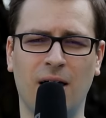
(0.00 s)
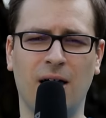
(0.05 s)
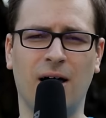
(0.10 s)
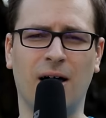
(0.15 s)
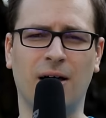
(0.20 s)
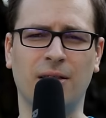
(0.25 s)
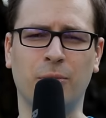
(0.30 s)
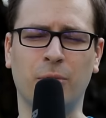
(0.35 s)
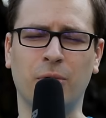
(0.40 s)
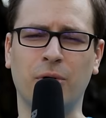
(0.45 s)

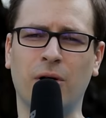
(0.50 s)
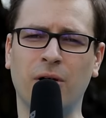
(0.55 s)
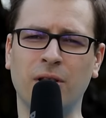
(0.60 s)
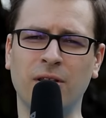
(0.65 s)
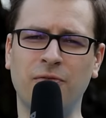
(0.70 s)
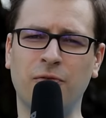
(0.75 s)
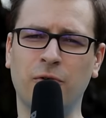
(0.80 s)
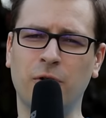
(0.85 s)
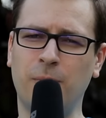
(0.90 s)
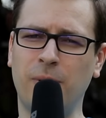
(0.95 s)
There were
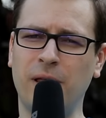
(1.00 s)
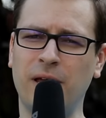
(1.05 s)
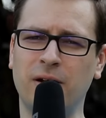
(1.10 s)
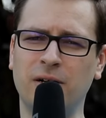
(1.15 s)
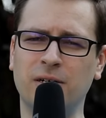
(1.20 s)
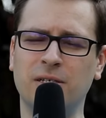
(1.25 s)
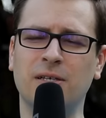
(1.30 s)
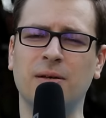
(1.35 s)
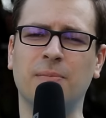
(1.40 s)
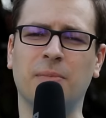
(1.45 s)
only 4
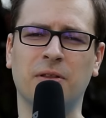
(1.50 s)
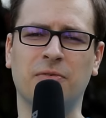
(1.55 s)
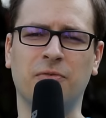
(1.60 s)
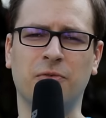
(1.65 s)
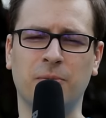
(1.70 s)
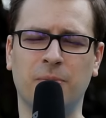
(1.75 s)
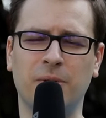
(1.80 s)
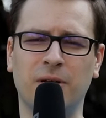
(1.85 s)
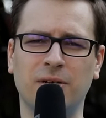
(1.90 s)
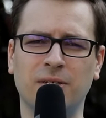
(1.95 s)
players, but
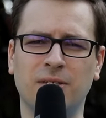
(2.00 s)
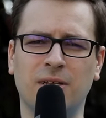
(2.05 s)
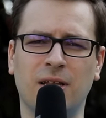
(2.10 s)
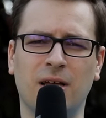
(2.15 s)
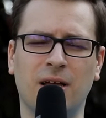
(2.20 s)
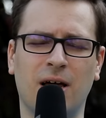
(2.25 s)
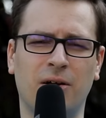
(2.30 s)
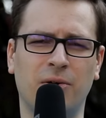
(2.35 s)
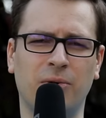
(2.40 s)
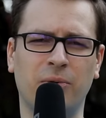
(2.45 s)
4 players that
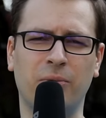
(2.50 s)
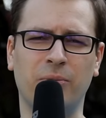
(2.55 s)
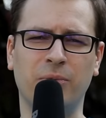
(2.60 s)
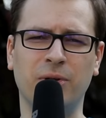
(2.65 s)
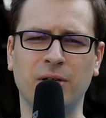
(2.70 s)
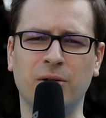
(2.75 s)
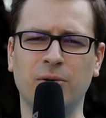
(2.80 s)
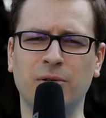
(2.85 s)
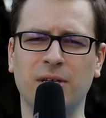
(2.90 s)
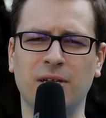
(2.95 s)
are
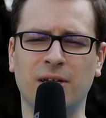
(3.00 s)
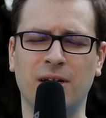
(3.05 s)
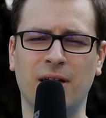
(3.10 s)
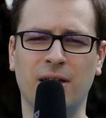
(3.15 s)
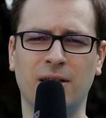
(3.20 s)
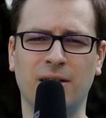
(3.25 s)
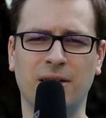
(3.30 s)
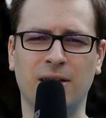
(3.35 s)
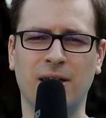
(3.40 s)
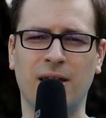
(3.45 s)
really good
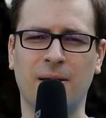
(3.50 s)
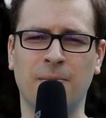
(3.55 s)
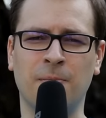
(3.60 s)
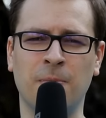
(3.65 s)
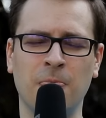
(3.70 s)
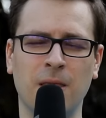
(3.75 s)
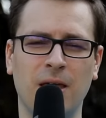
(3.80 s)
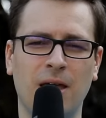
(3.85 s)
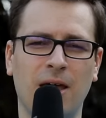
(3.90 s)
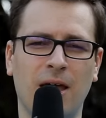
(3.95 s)
at the game,
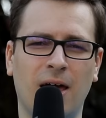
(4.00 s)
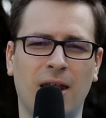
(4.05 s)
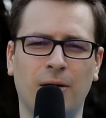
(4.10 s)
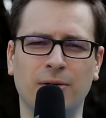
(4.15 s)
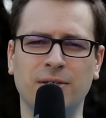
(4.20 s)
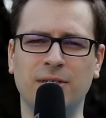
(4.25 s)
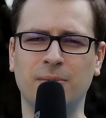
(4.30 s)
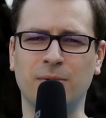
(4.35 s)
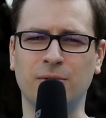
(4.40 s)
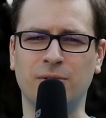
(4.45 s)
and I
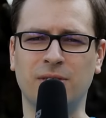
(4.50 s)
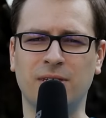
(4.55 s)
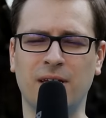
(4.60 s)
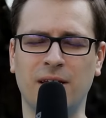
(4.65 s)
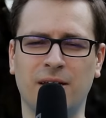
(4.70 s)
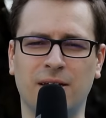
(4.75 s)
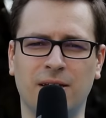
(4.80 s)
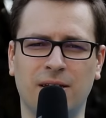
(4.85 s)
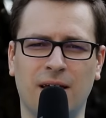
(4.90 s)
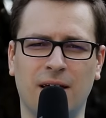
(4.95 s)
was able to
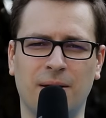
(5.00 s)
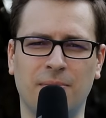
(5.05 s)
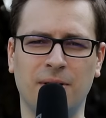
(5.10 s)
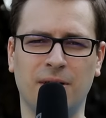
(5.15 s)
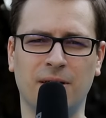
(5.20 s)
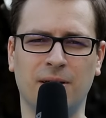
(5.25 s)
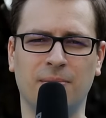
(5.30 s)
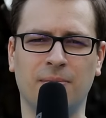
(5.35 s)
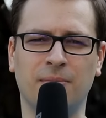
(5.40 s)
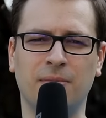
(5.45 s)
take it and
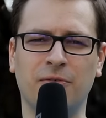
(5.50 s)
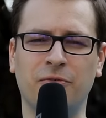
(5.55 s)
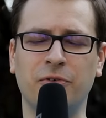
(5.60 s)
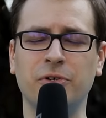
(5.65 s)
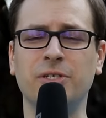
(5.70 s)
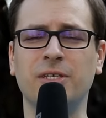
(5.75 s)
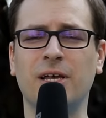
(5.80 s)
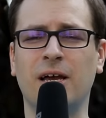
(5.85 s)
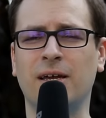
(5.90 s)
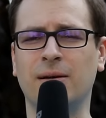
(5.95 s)
become the
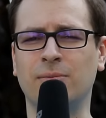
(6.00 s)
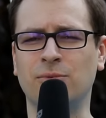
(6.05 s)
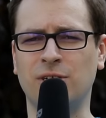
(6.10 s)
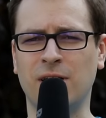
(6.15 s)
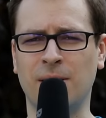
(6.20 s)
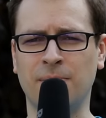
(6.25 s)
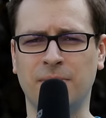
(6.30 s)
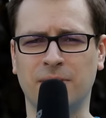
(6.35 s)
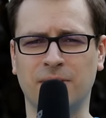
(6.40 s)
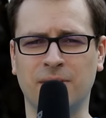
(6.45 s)
first IEM
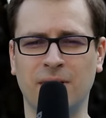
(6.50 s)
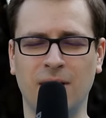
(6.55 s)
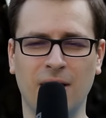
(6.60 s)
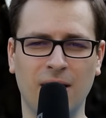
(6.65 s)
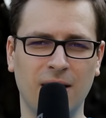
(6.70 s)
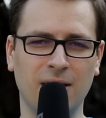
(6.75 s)
champion.